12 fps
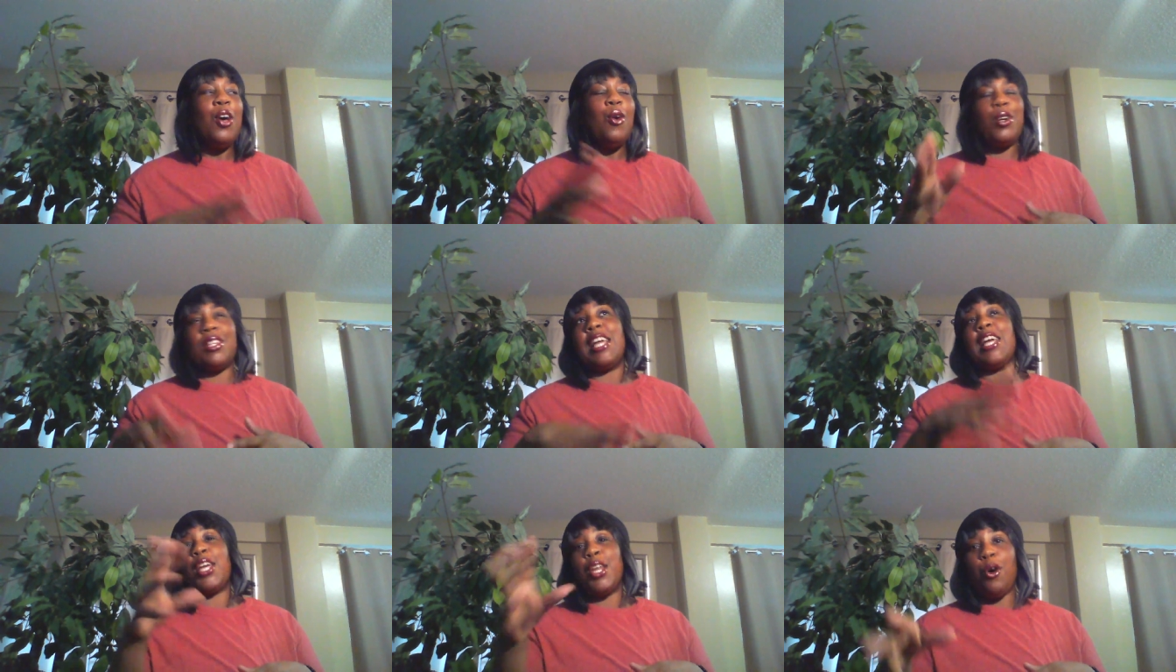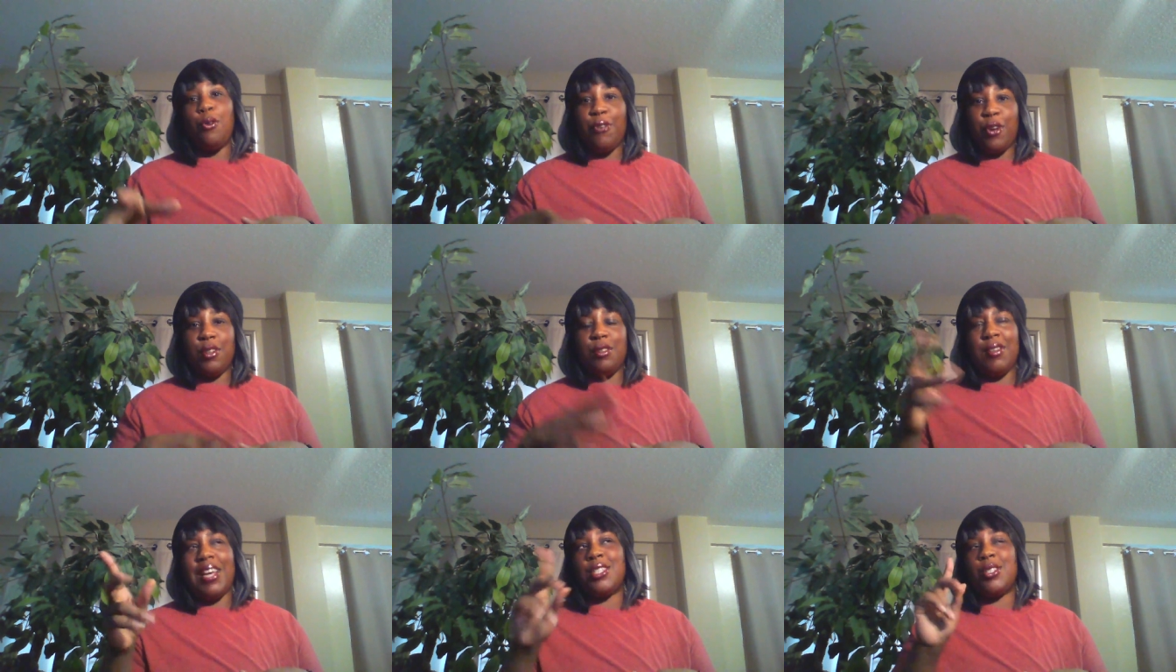Or Think It Over,
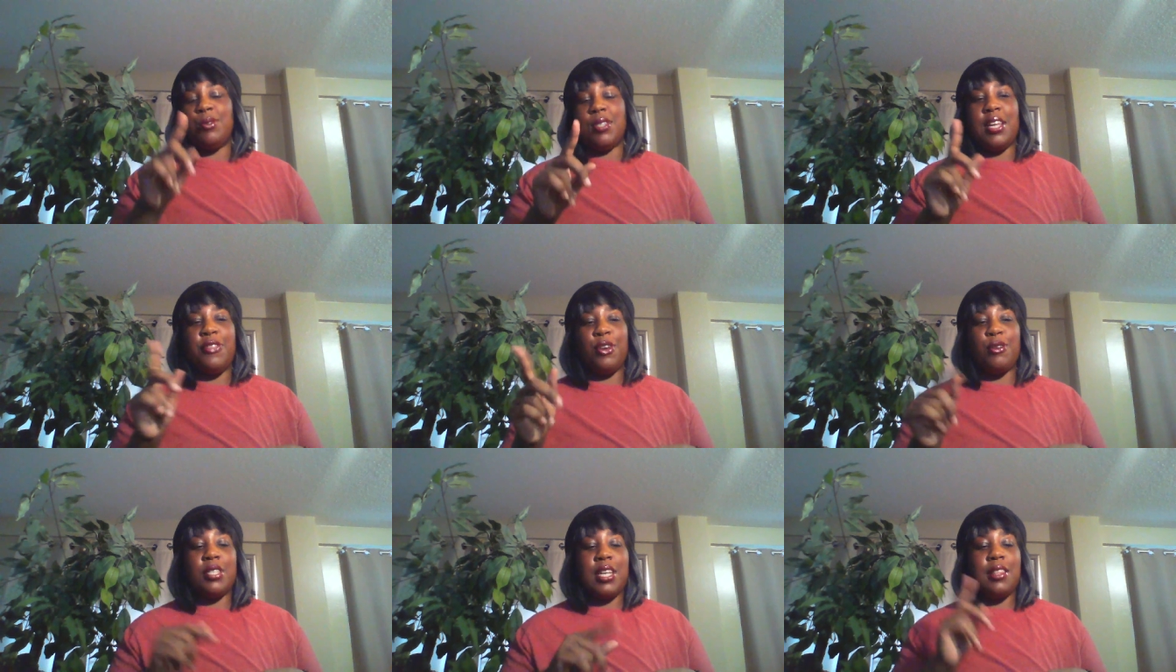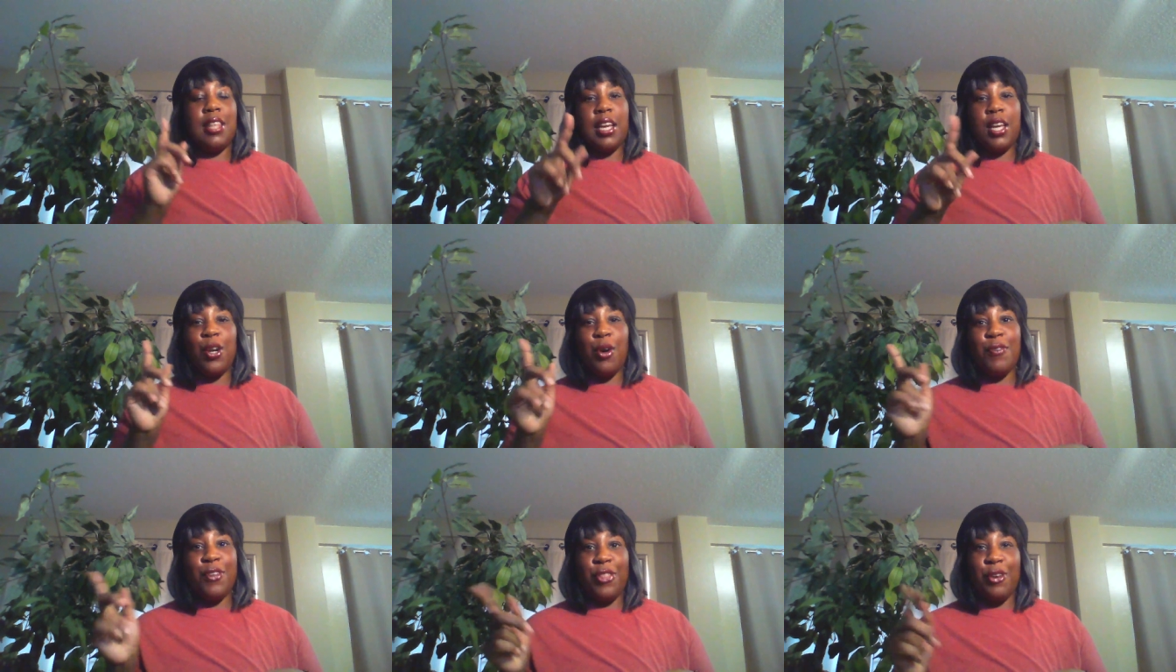not Tuesday, Thursday. Think It
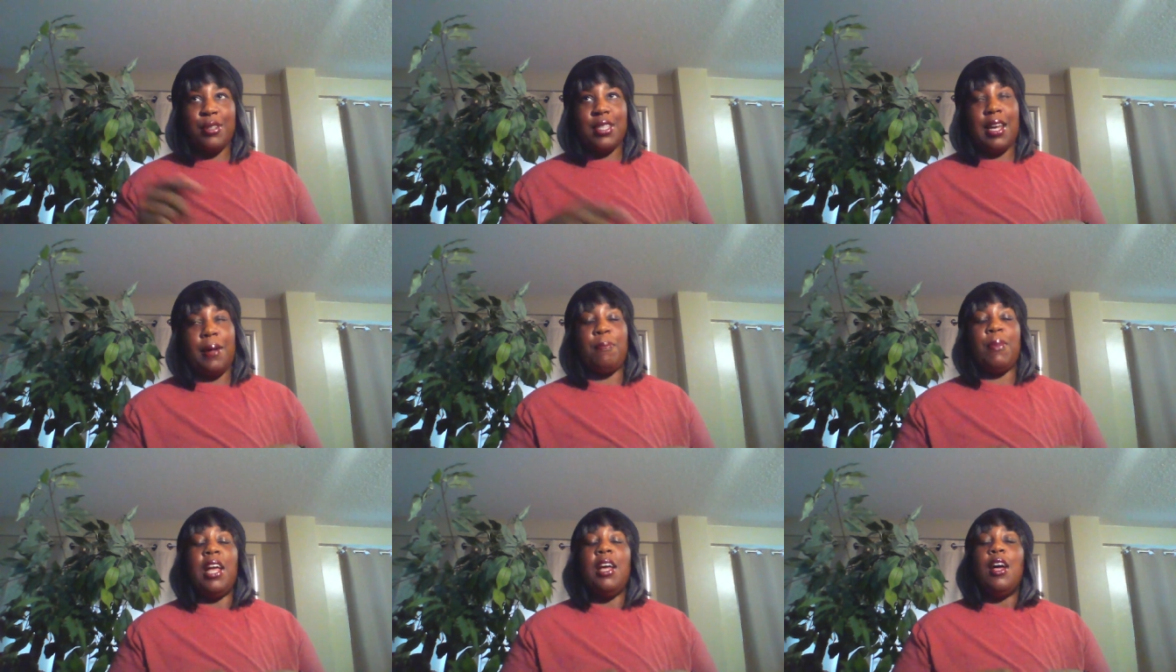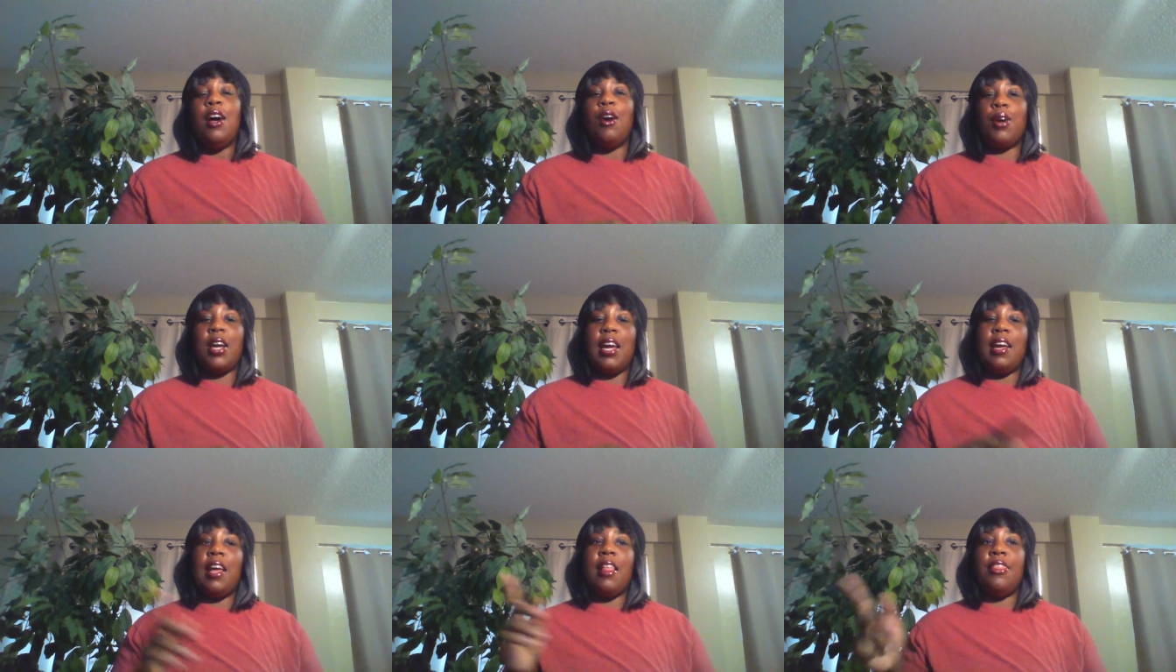Over Thursday,
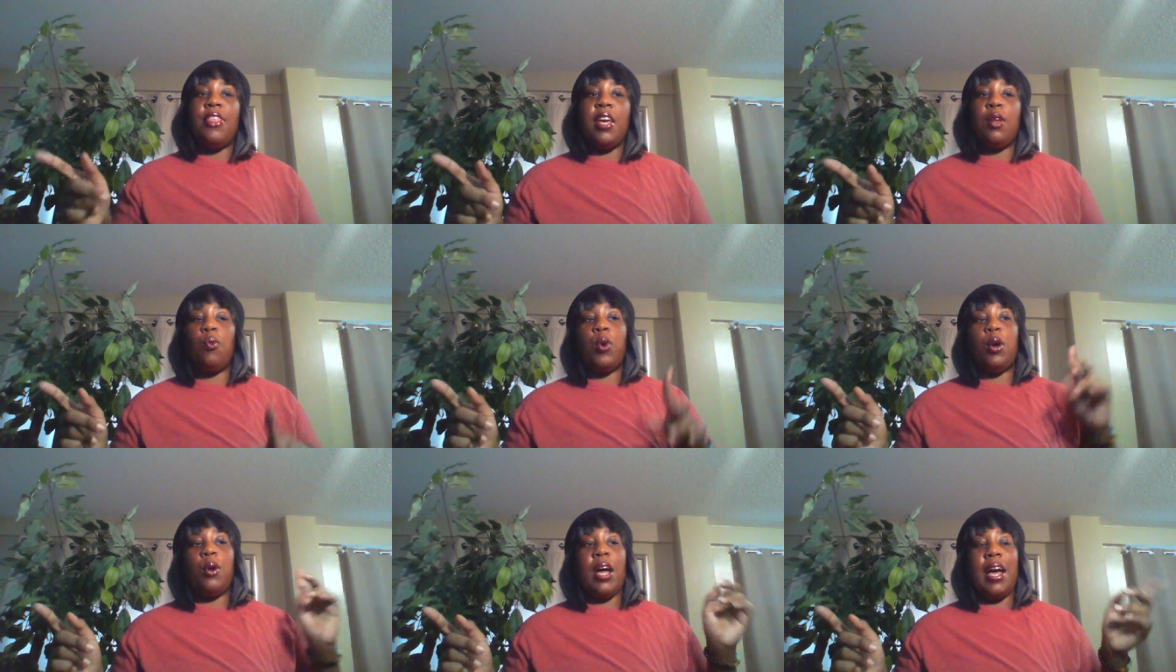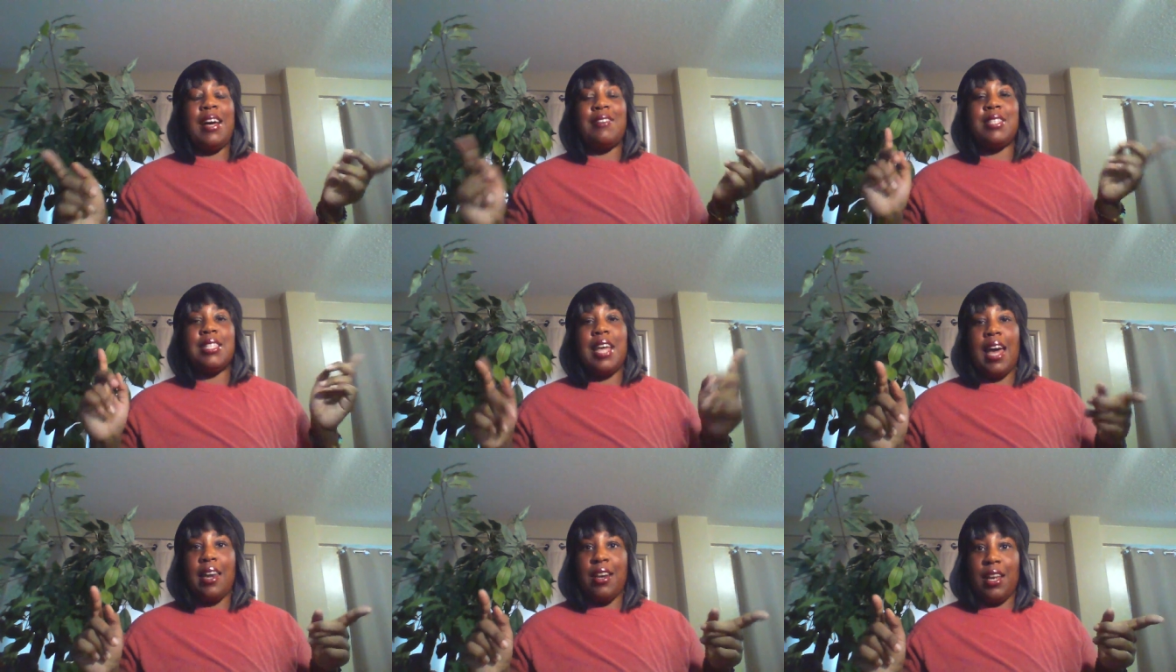okay? And then we'll have
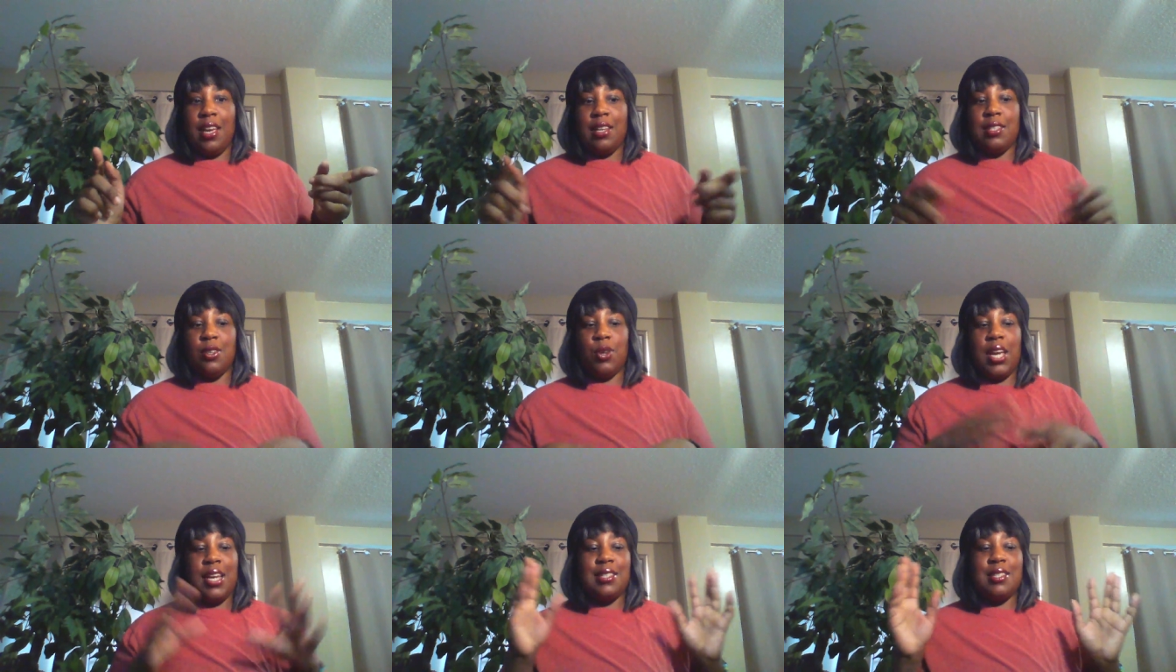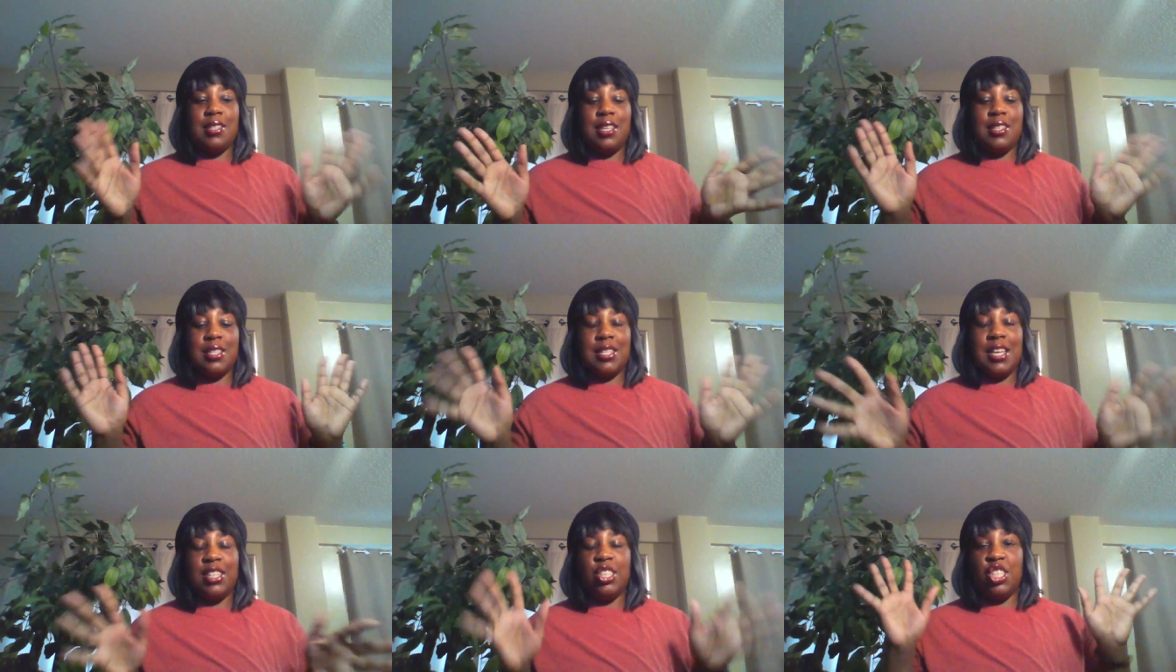Saturdays, okay?
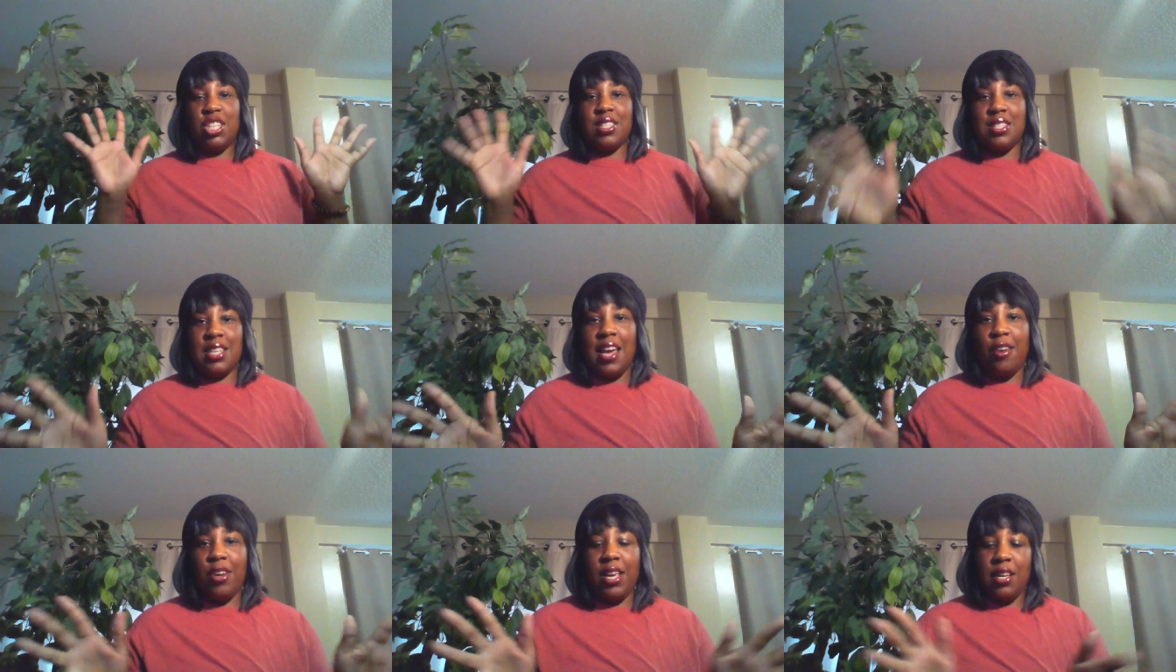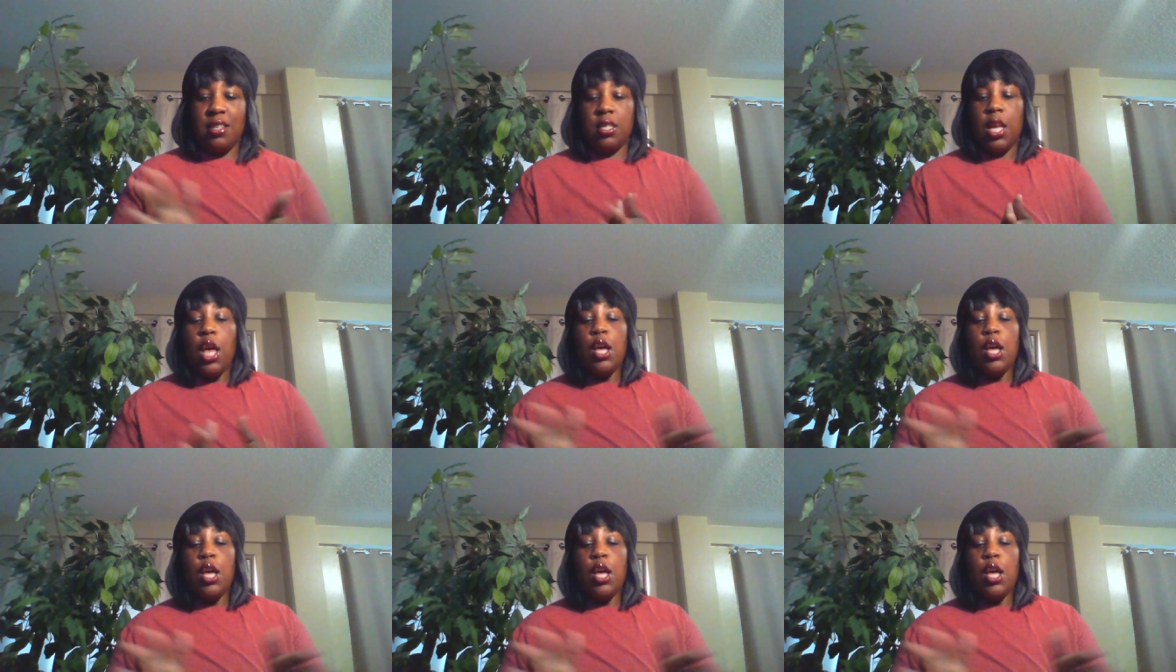Sensation Saturdays.